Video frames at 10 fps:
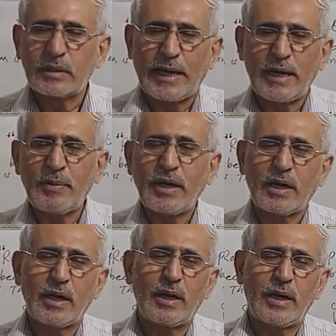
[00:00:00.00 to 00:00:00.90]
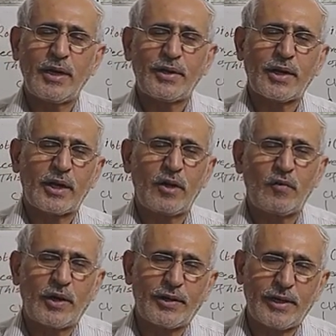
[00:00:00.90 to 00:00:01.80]
can be
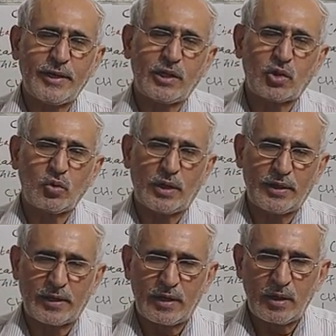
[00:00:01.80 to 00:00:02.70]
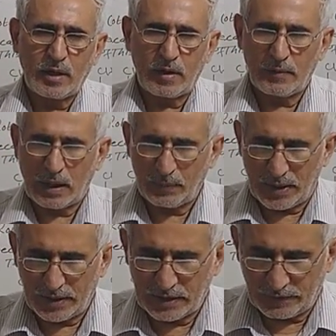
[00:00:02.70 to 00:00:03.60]
interconverted into other
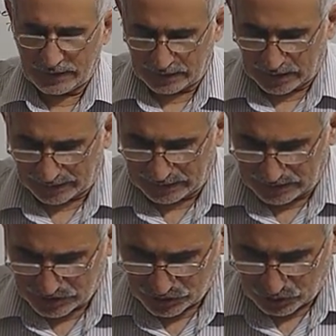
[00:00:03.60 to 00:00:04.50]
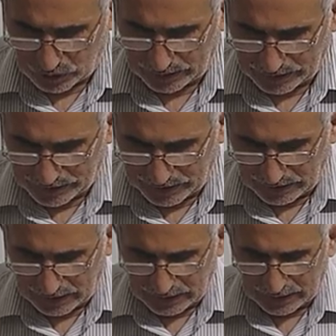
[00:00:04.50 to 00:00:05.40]
upon the very high strong heating.
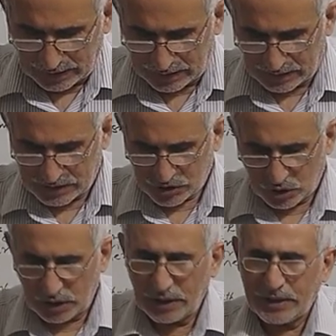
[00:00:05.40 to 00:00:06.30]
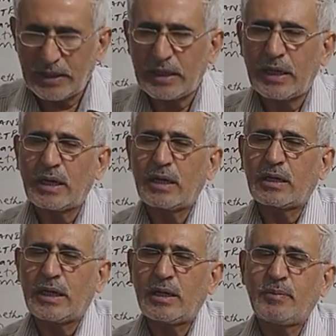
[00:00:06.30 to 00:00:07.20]
Strong heating
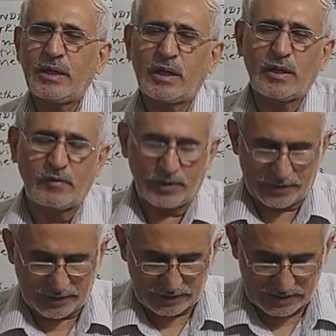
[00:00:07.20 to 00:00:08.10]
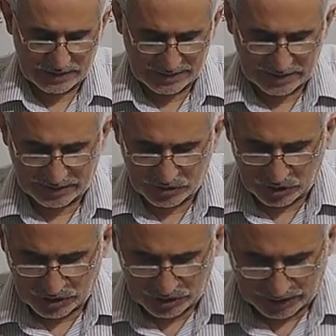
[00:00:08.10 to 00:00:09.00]
can be converted the cis and trans